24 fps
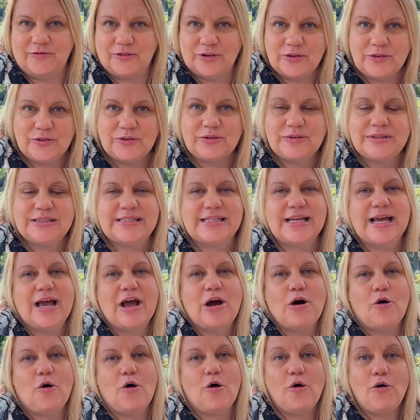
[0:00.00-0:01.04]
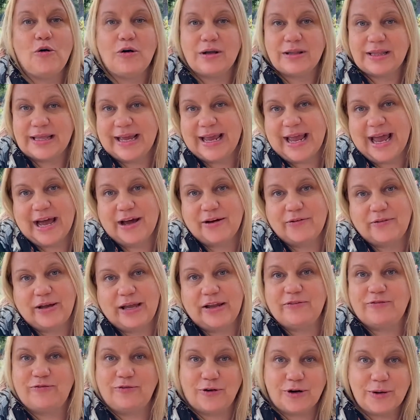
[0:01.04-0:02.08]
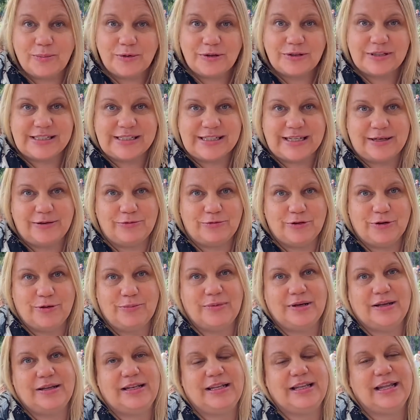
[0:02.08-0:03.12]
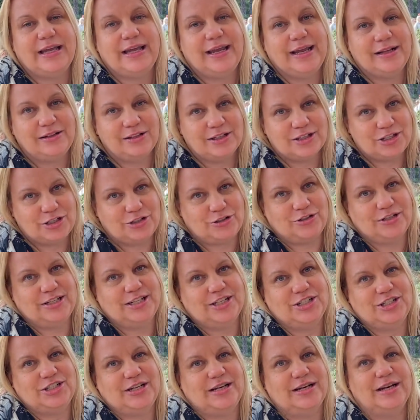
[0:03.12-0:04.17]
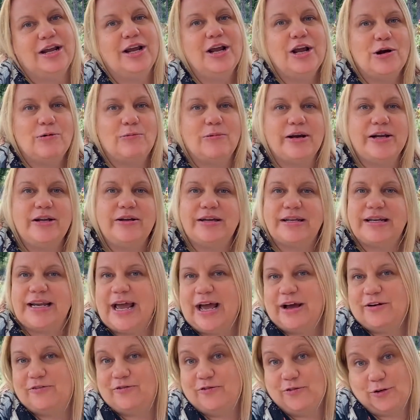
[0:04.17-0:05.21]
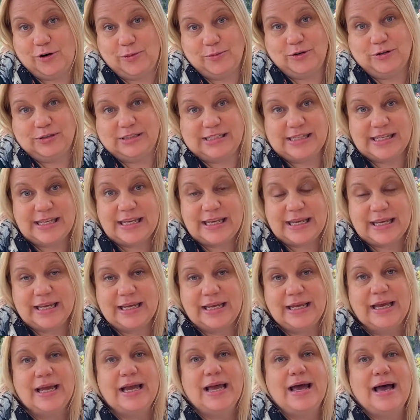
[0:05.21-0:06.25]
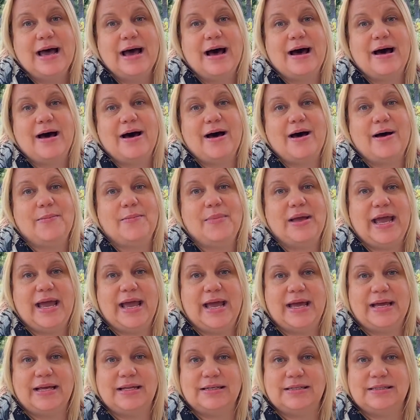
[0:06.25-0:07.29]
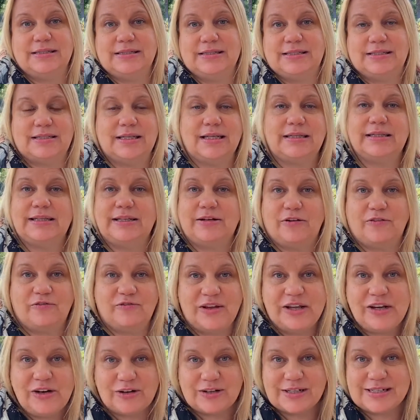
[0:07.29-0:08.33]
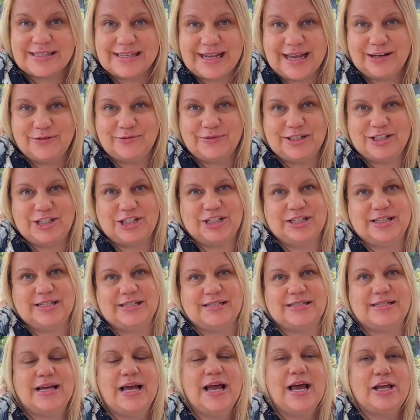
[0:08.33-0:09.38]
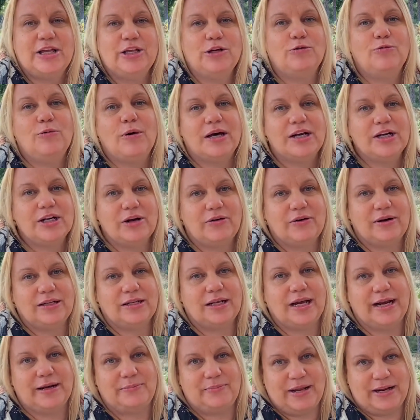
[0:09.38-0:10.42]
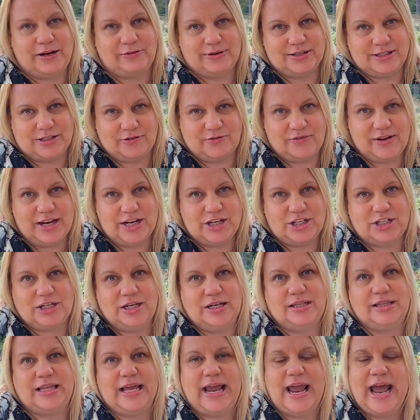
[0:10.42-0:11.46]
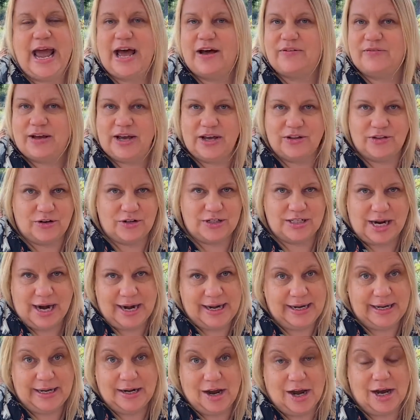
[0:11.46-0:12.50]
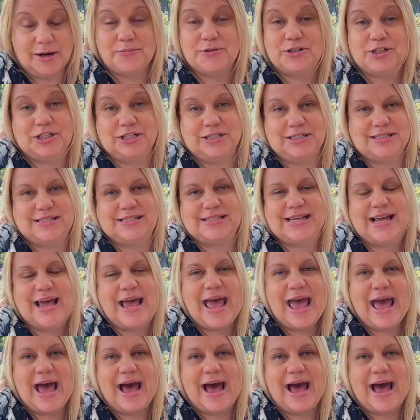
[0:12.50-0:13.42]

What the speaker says: foods, or they have a formal tea room in the English tradition where you can have formal tea and the little finger sandwiches. You'll want to go online and make a reservation. They have other dining options,